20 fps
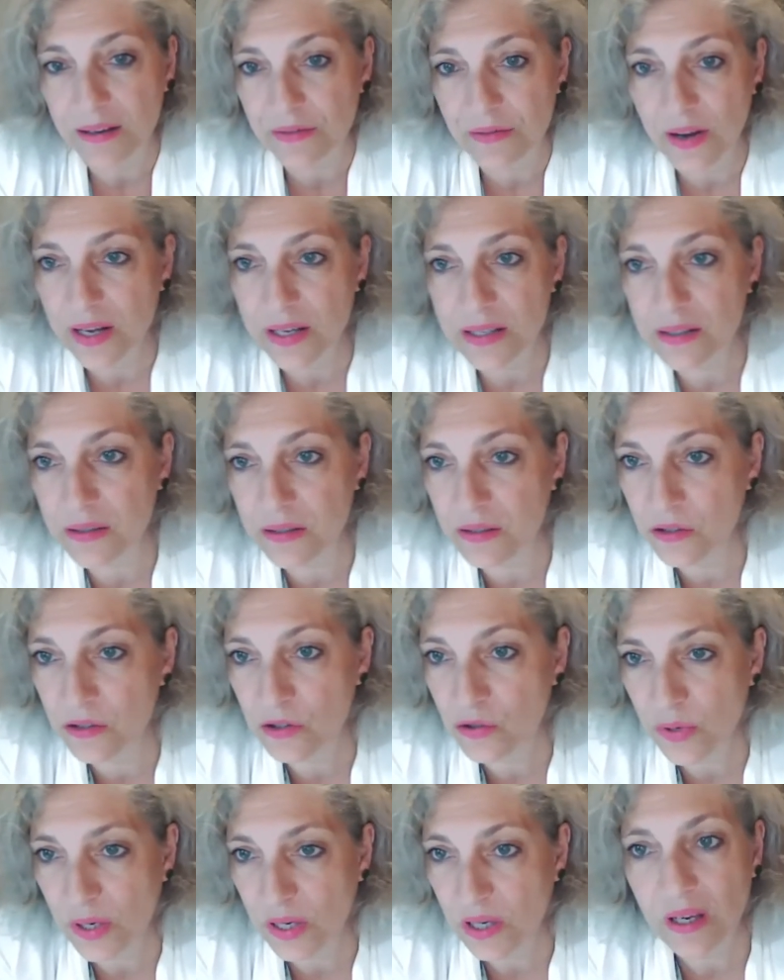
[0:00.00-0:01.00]
fastness,
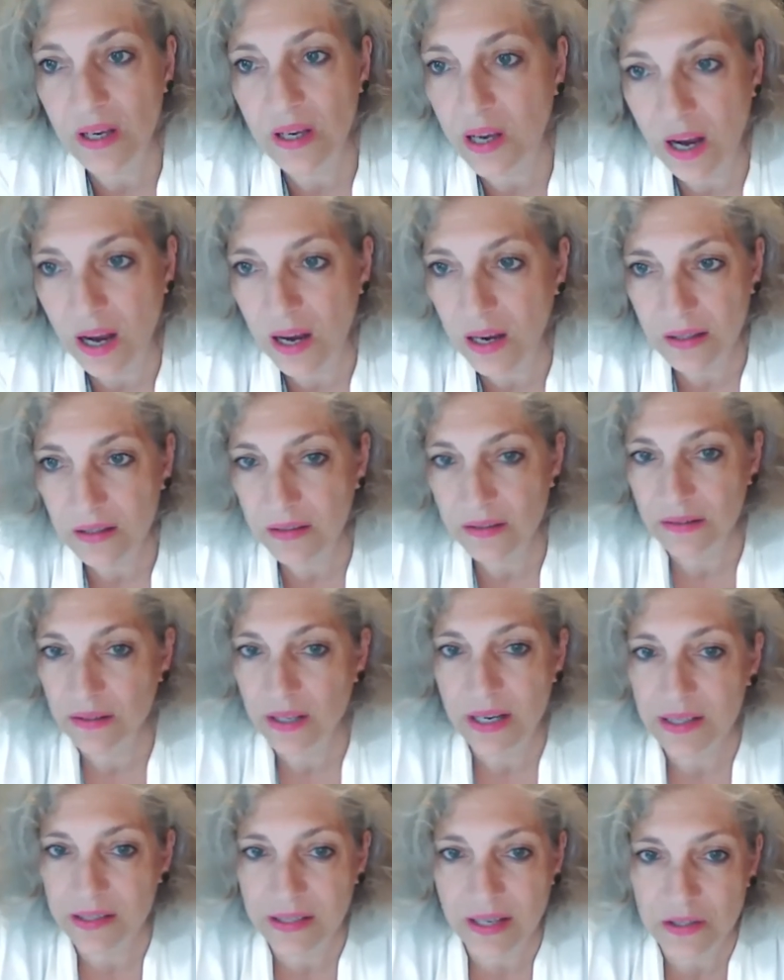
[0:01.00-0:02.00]
shrinking,
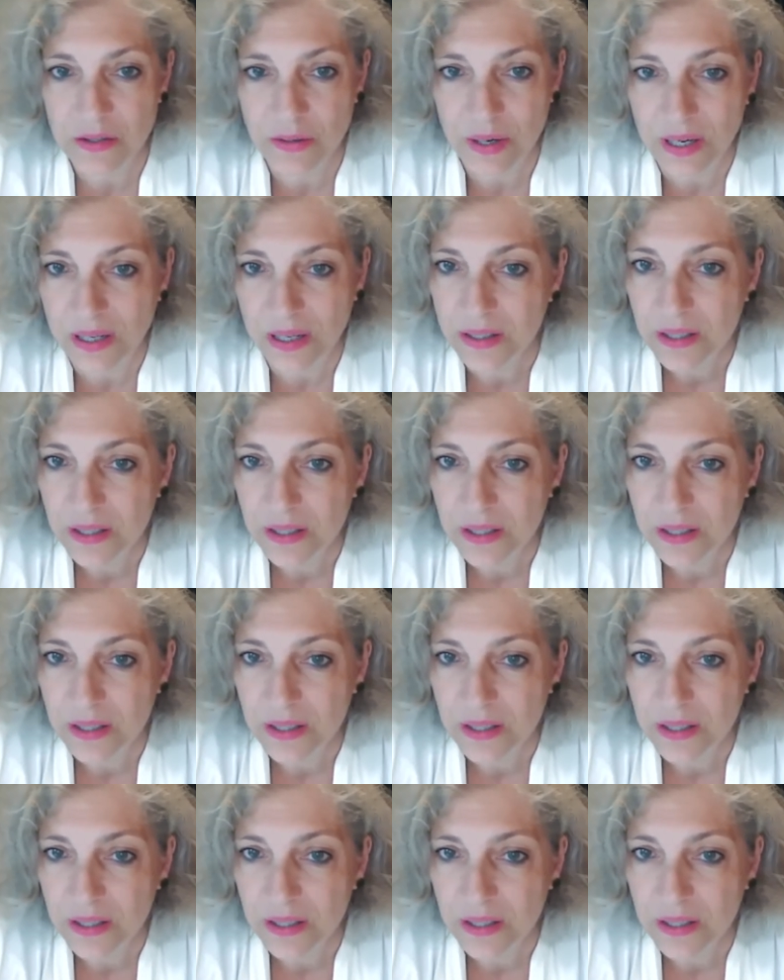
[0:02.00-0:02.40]
etc.